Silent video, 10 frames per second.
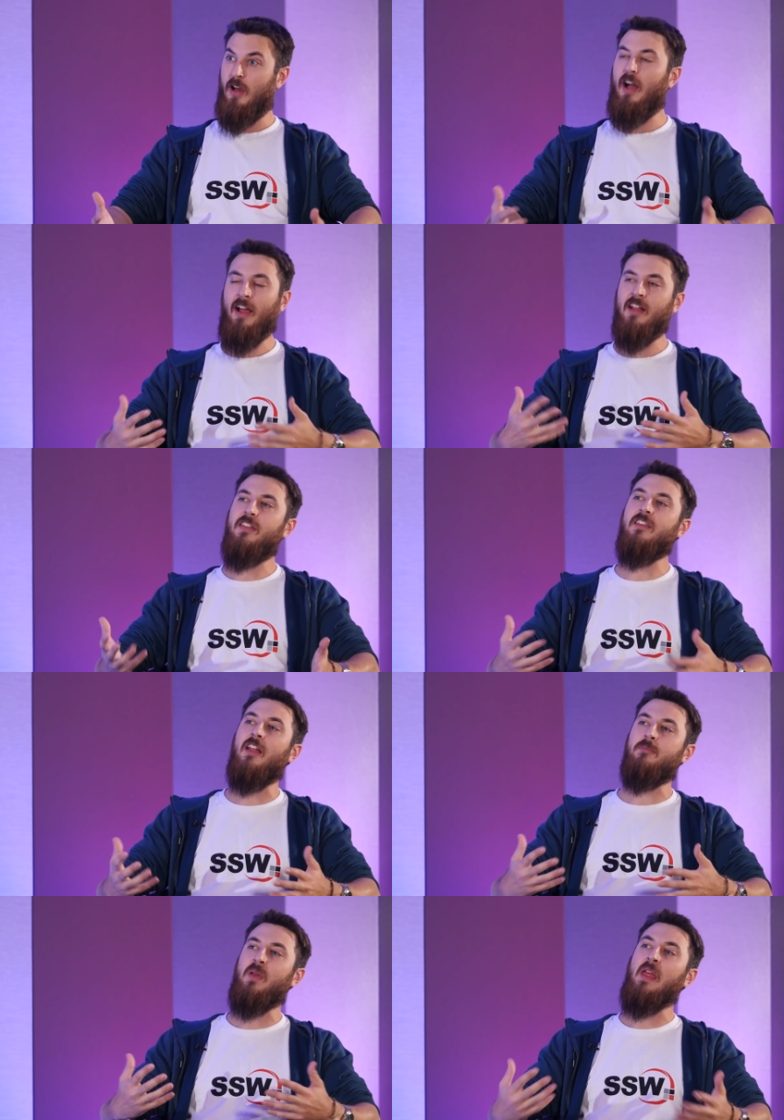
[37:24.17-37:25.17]
I can see
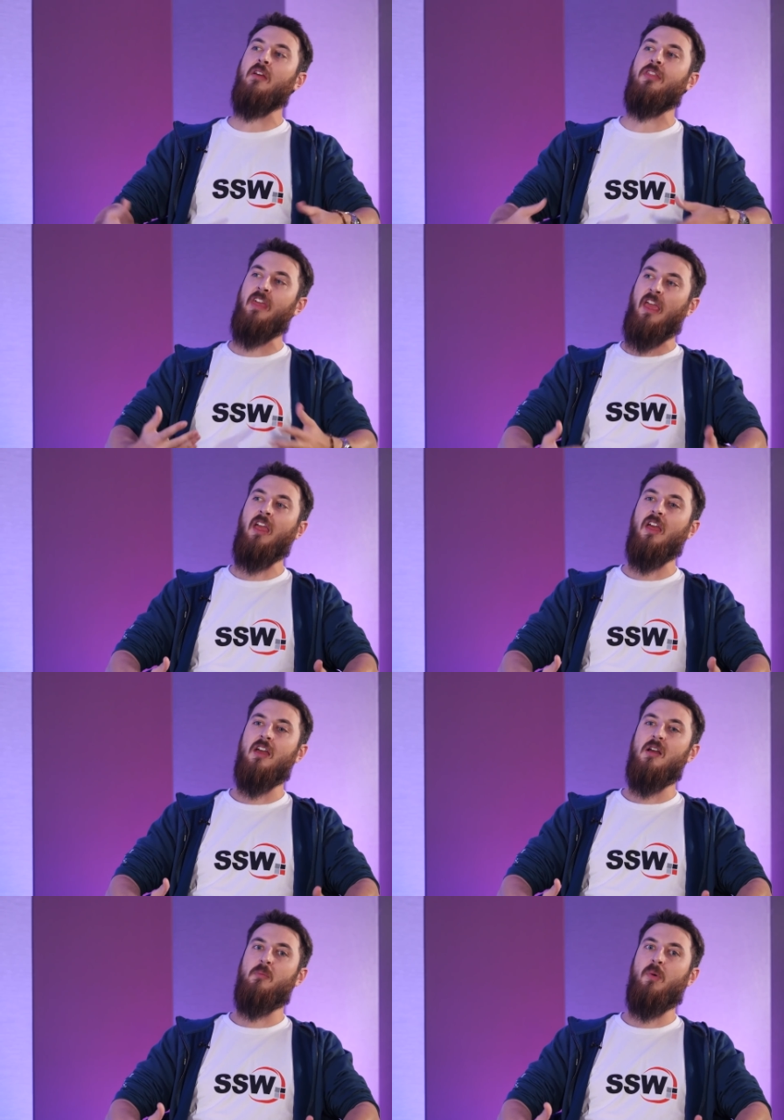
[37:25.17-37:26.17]
that being a thing,
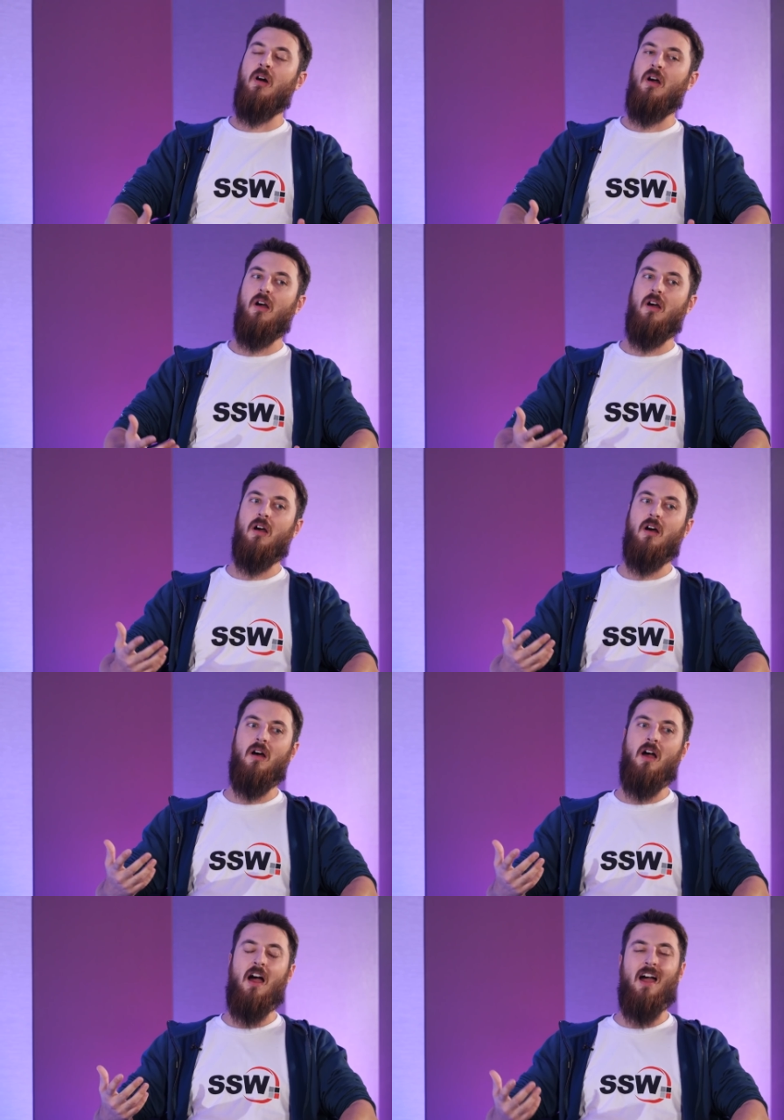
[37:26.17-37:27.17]
but
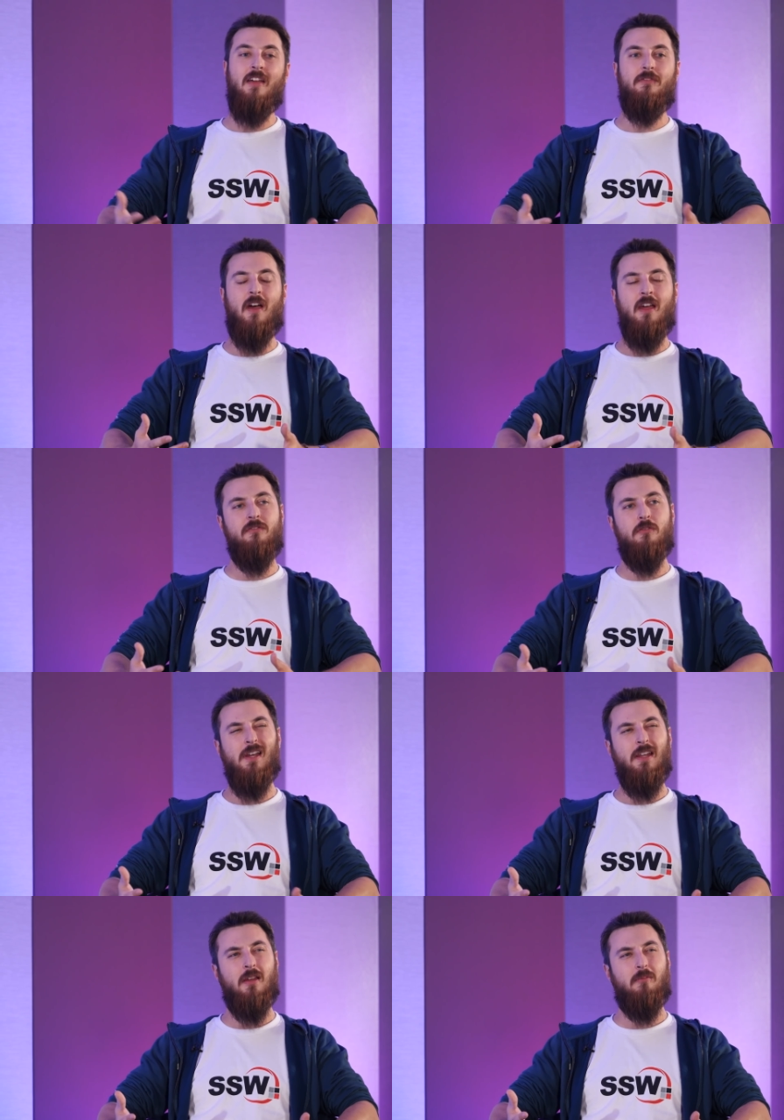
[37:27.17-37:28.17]
I have
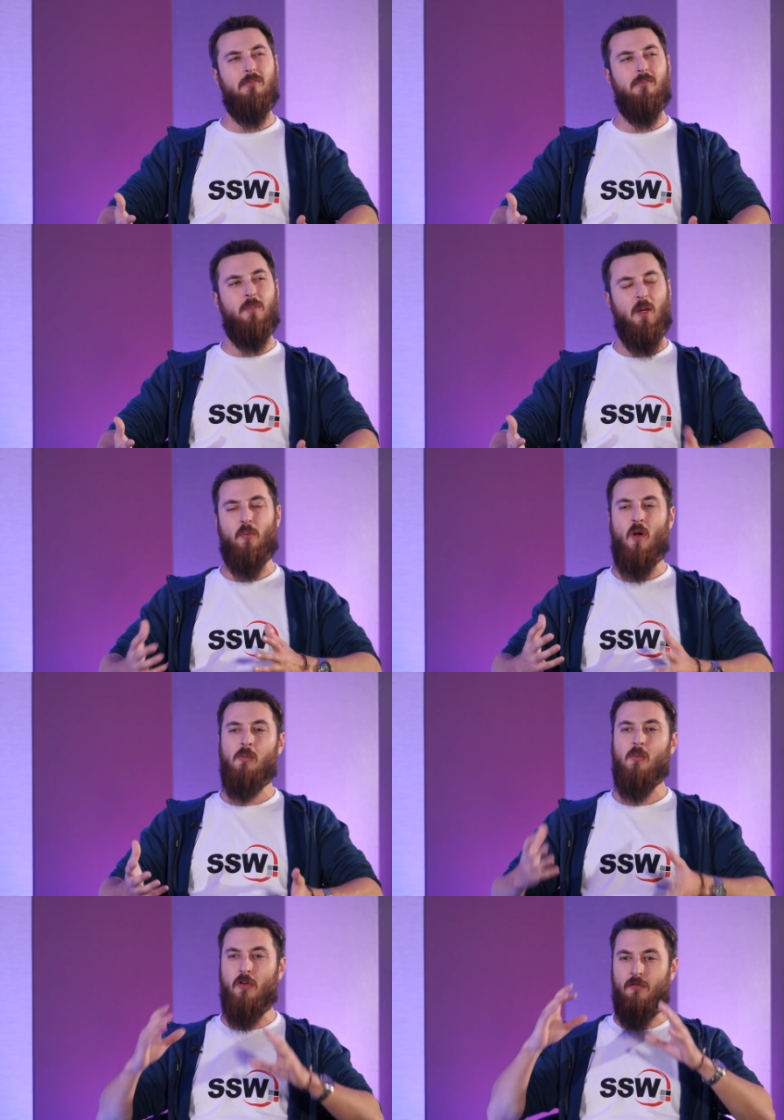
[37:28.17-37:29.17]
really big
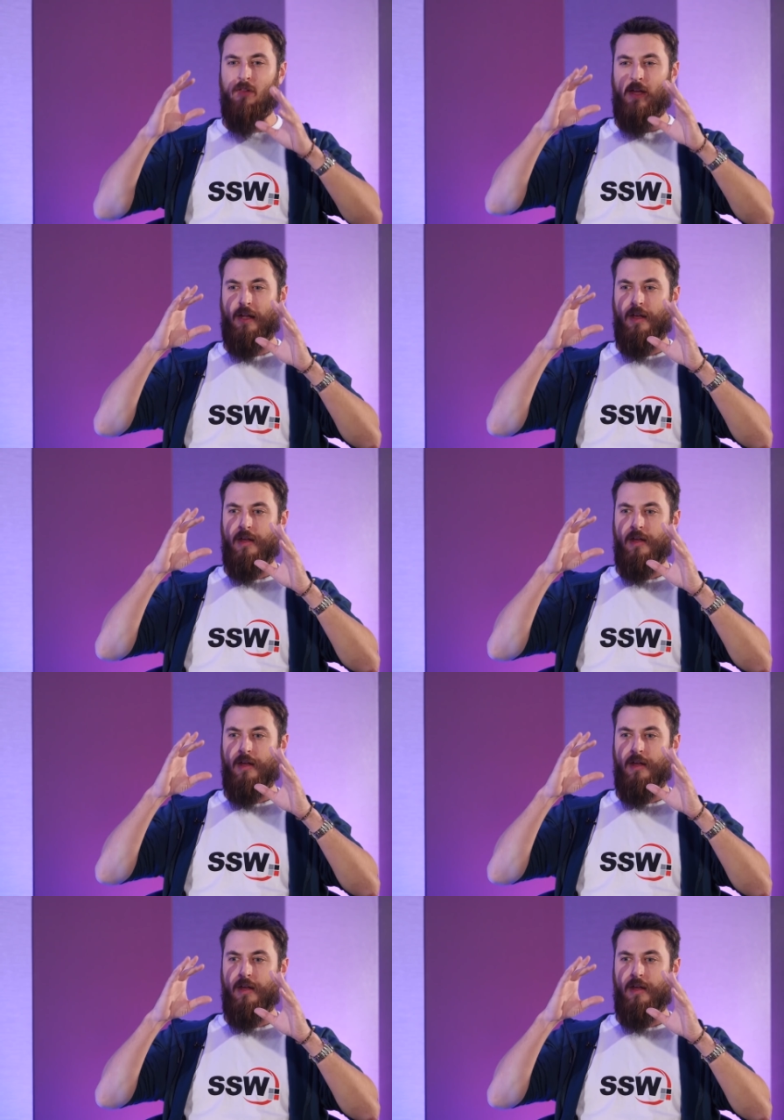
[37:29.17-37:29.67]
problem with a